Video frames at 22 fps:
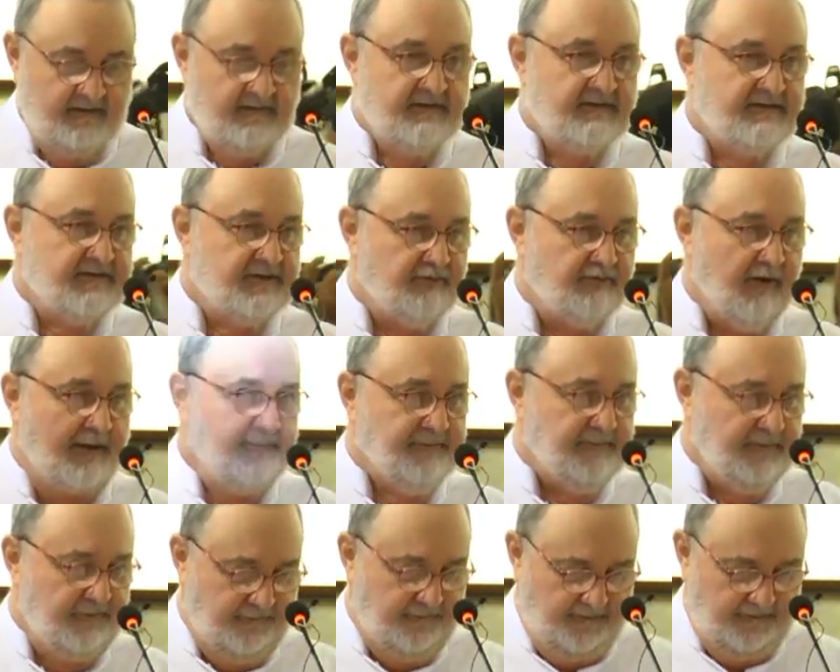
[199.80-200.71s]

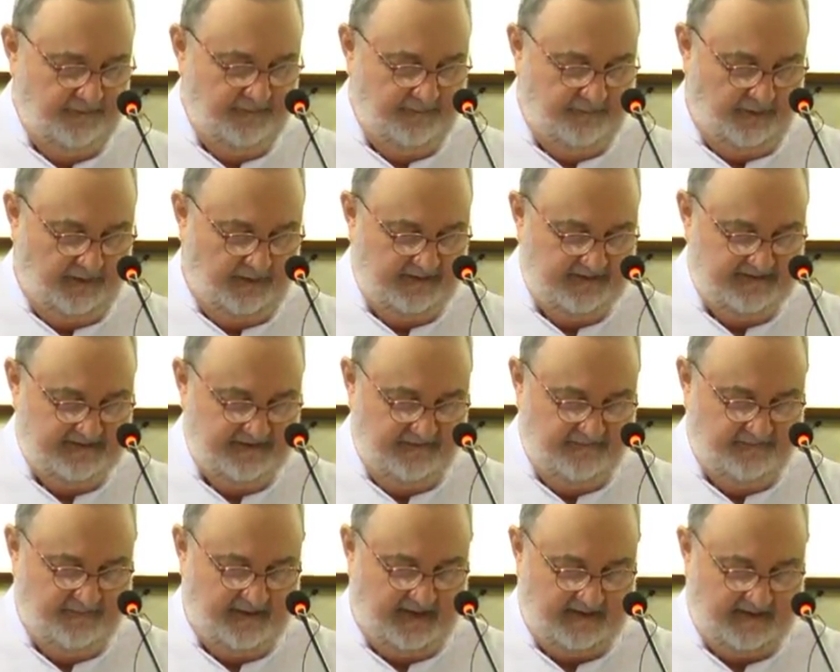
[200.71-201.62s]
described the foreign policy
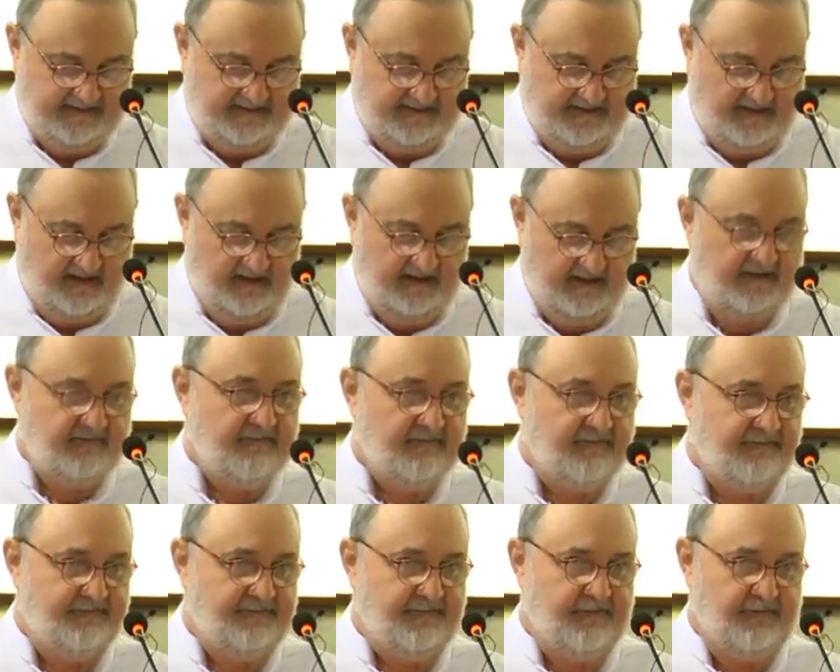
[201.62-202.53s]
of Pakistan in
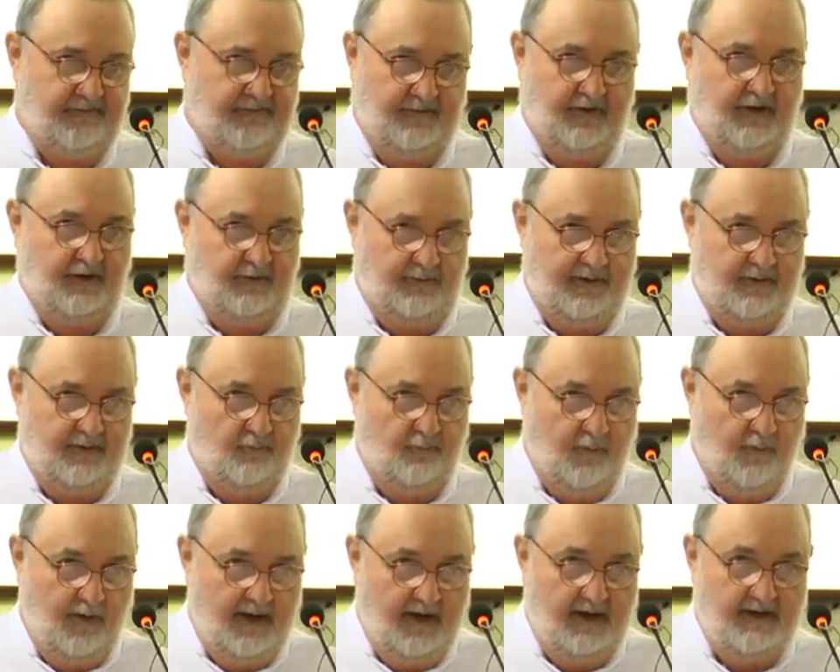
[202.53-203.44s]
the
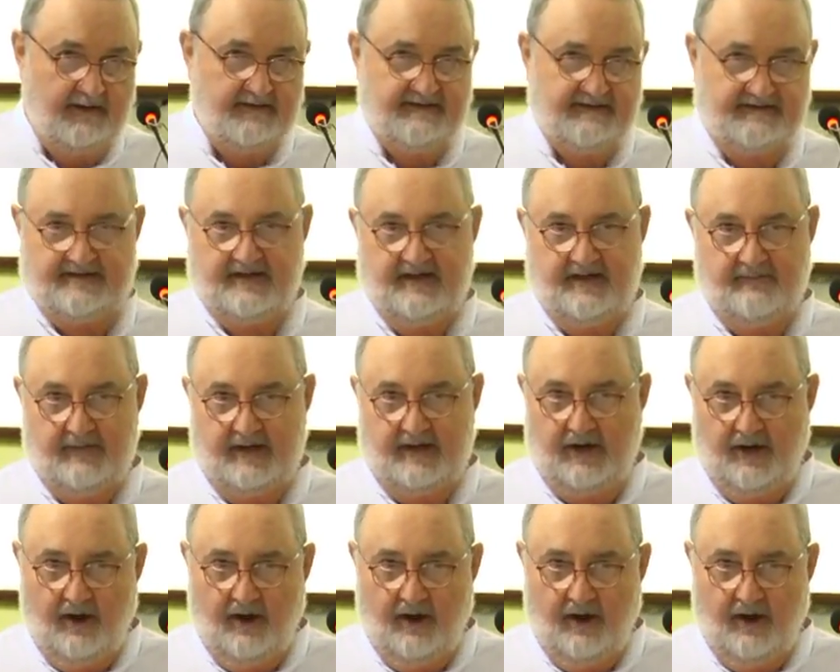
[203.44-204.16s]
following words. They may